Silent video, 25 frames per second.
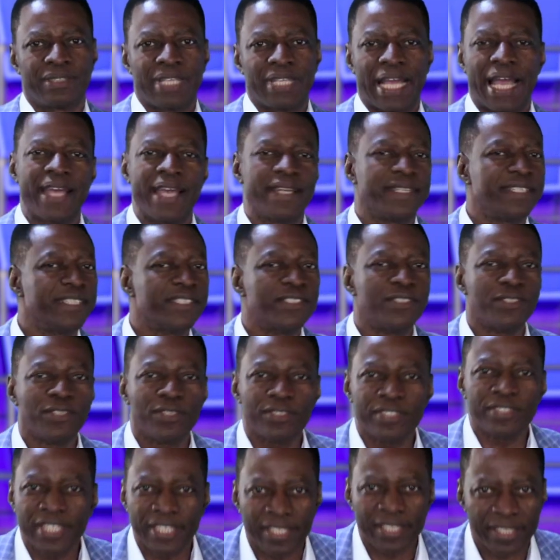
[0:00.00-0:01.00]
I did
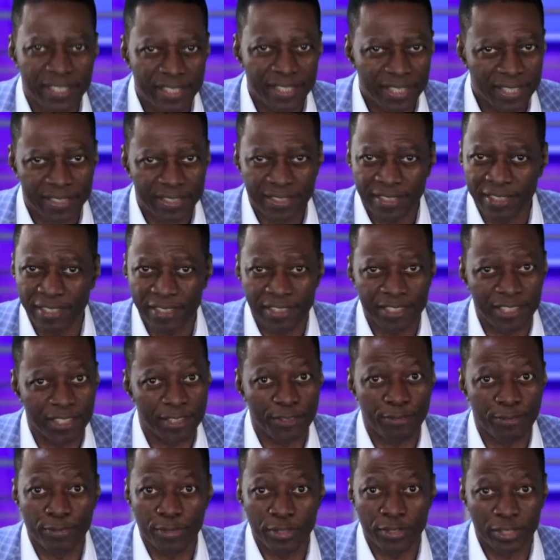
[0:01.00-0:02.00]
not create the
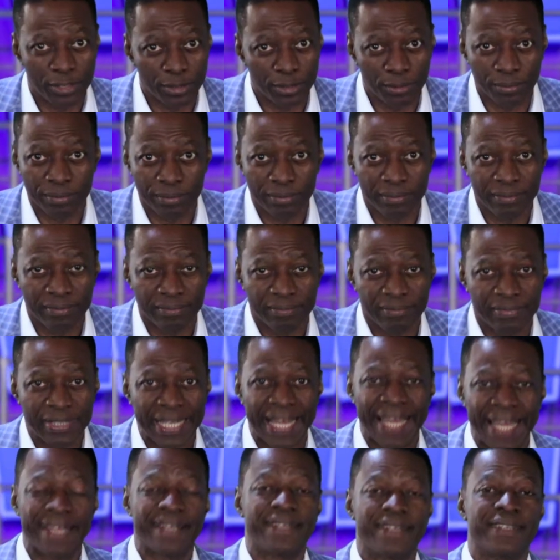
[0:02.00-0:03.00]
church for you.
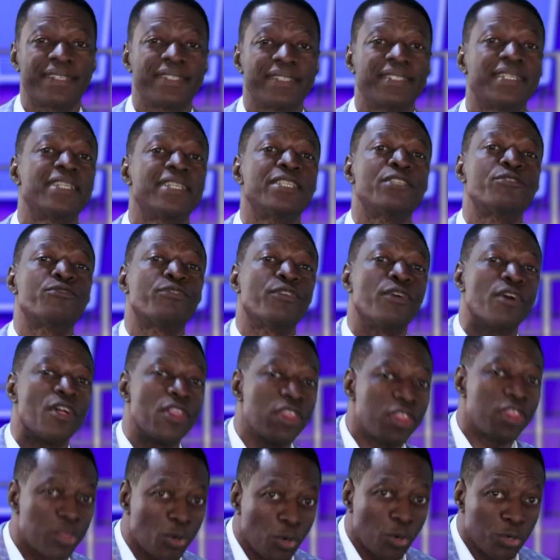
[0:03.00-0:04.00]
I created it for
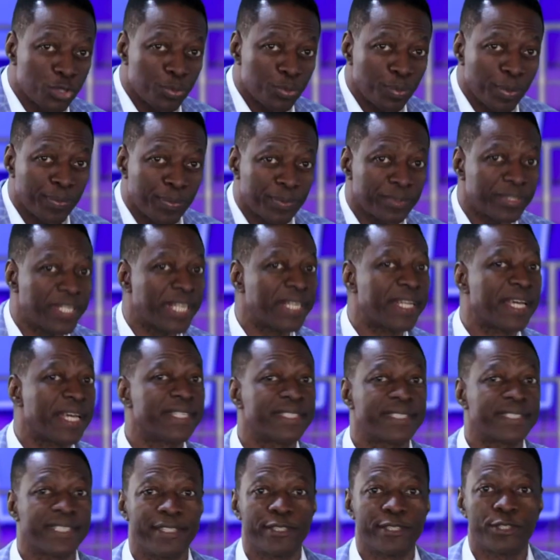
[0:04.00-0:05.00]
those people that I
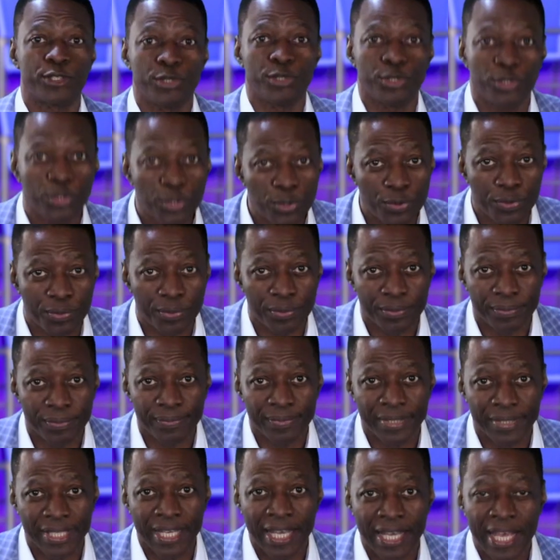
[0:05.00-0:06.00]
sent to you.
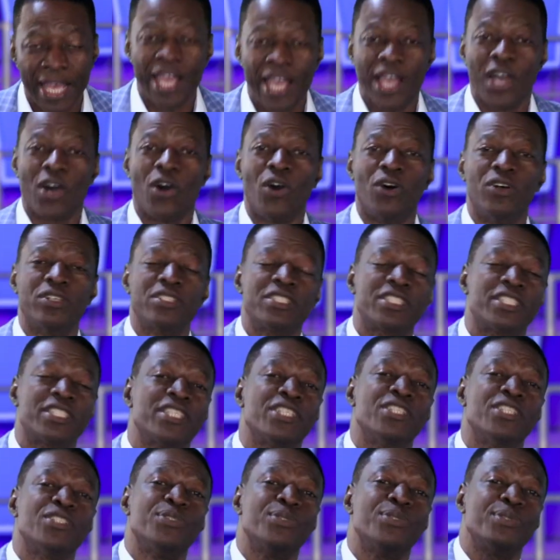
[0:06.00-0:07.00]

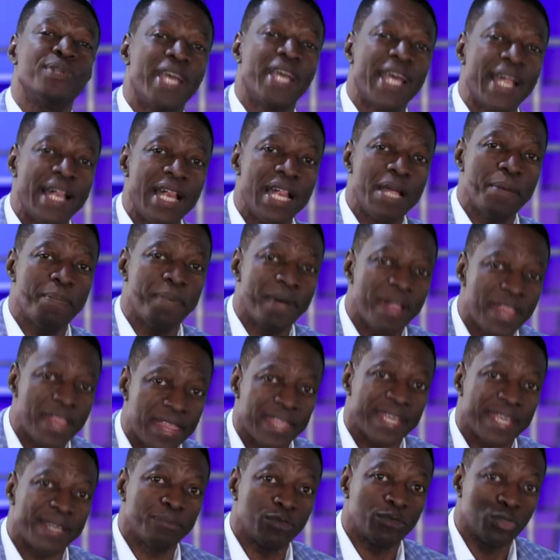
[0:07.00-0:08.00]
Until you help
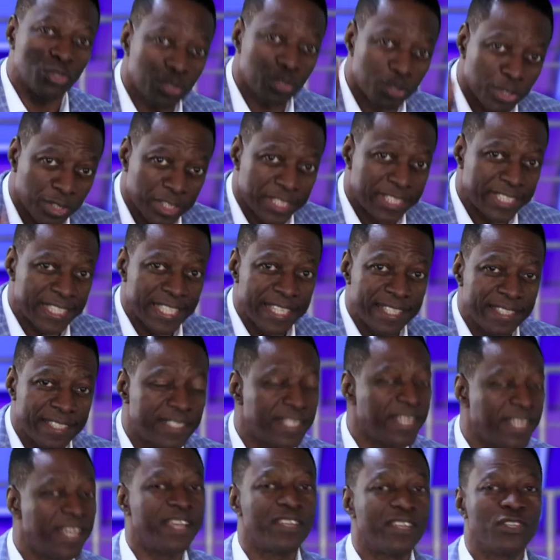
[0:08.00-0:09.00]
them to succeed,
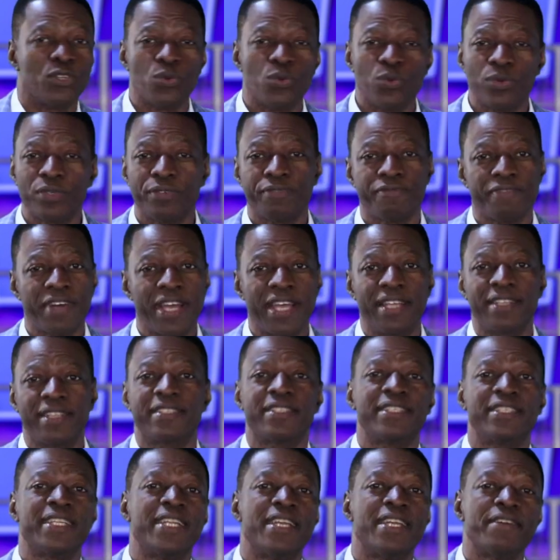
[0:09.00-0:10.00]
you won't find
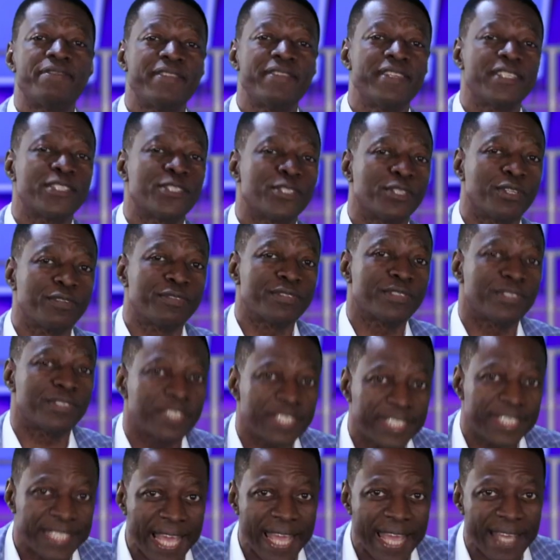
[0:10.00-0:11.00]
the definition of
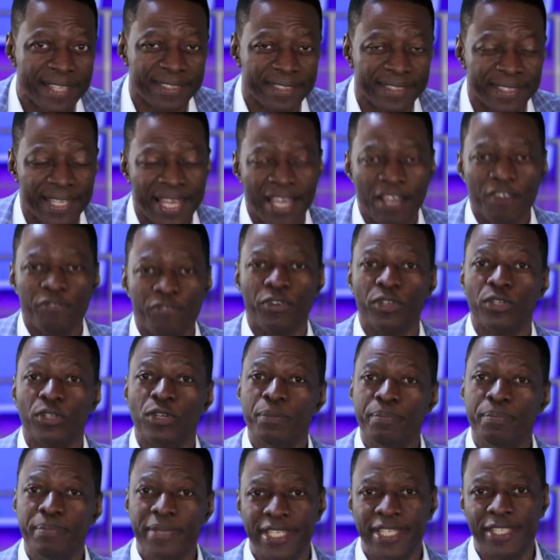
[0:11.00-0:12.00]
success for your
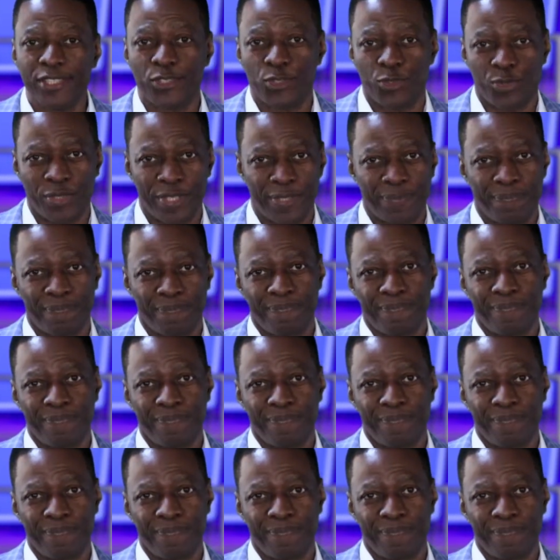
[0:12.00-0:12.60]
ministry.